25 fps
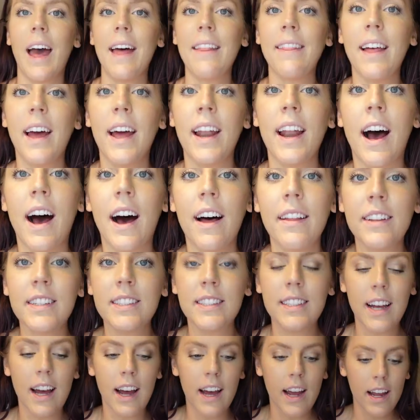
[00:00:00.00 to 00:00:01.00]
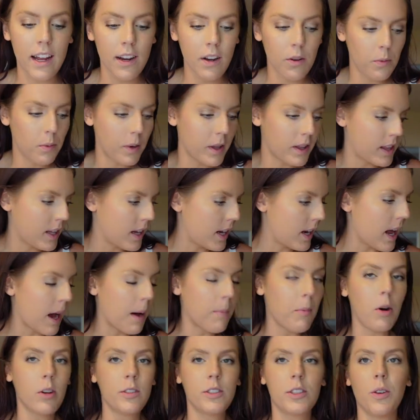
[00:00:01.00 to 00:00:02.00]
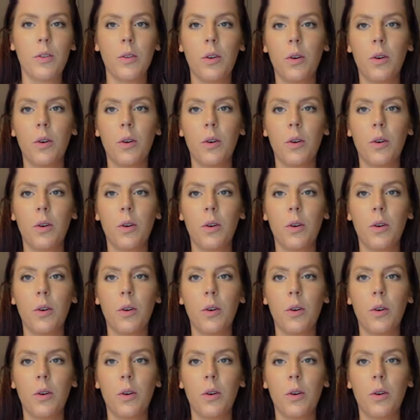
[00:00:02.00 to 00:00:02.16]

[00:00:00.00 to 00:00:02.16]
And then on the side with it, I'm also